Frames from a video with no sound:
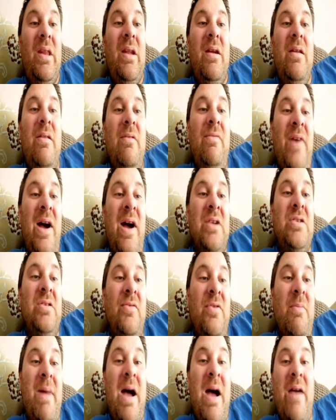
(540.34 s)
The fact of
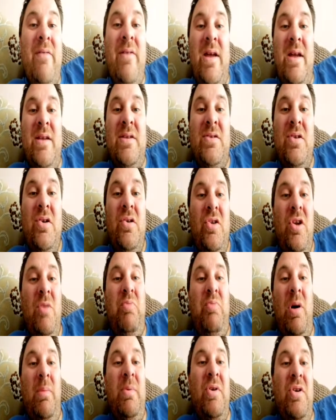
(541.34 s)
the matter is, you
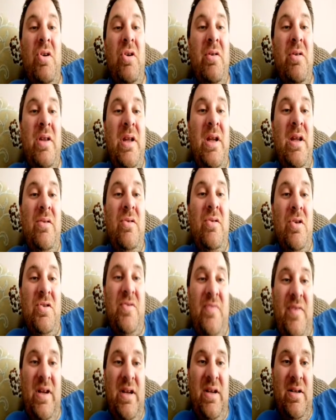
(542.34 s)
probably don't need those
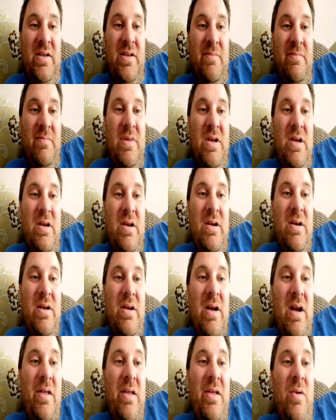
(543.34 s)
things,
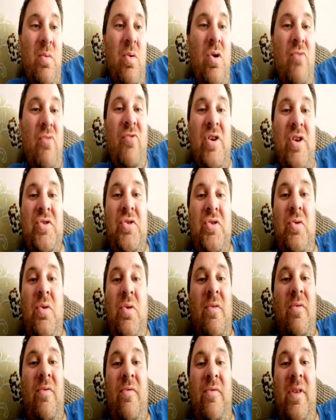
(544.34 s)
and they won't rescue
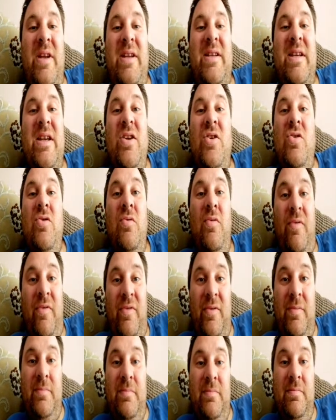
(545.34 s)
your fleeting youth.
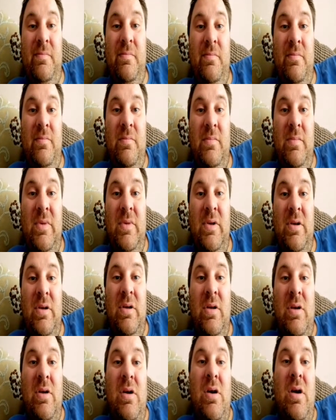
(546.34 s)

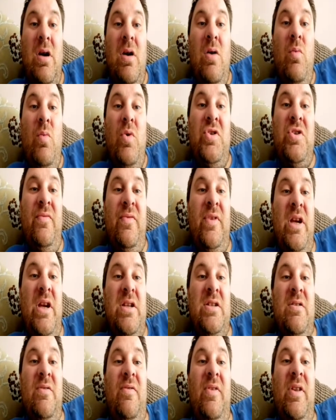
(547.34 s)
Which of
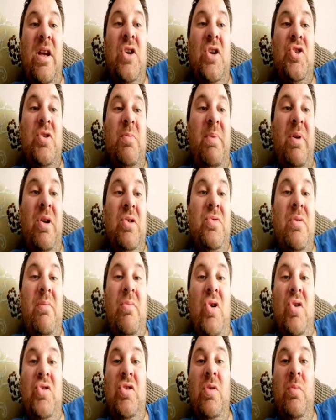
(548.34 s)
these is a fallacious appeal to
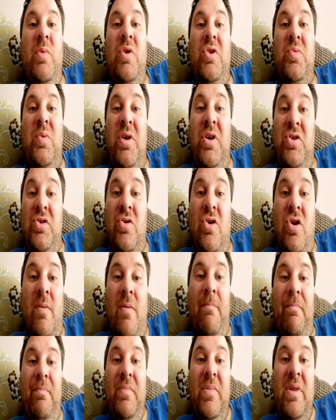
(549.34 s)
emotion and which one is not?
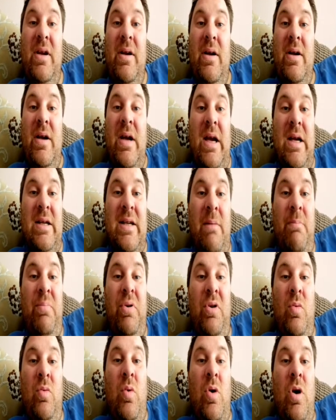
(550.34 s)

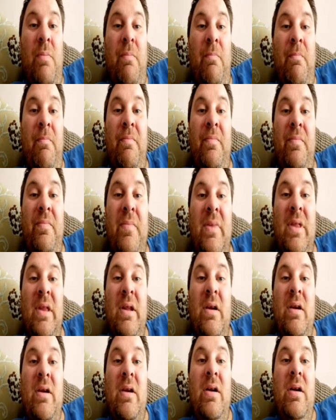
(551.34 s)
Example 1.
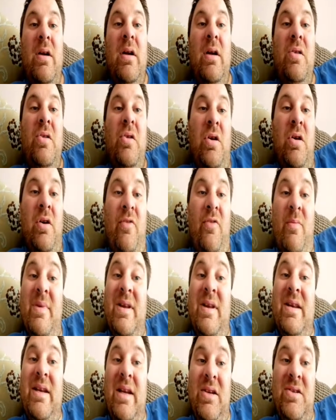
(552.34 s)
The
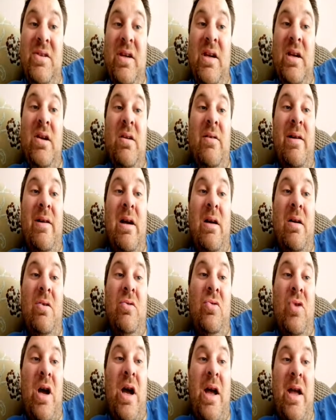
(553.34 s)
government needs to hear our
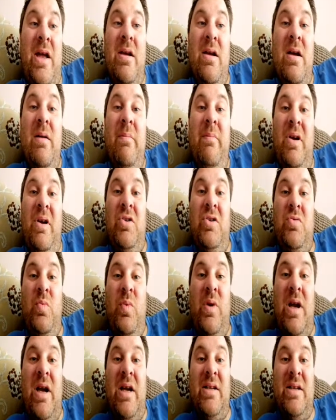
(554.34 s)
cry because
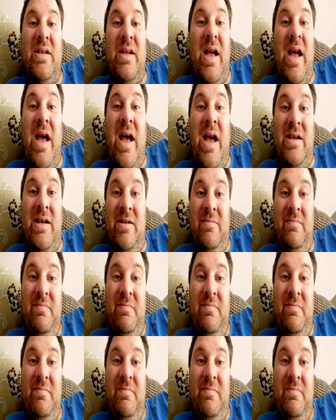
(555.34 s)
we are scared.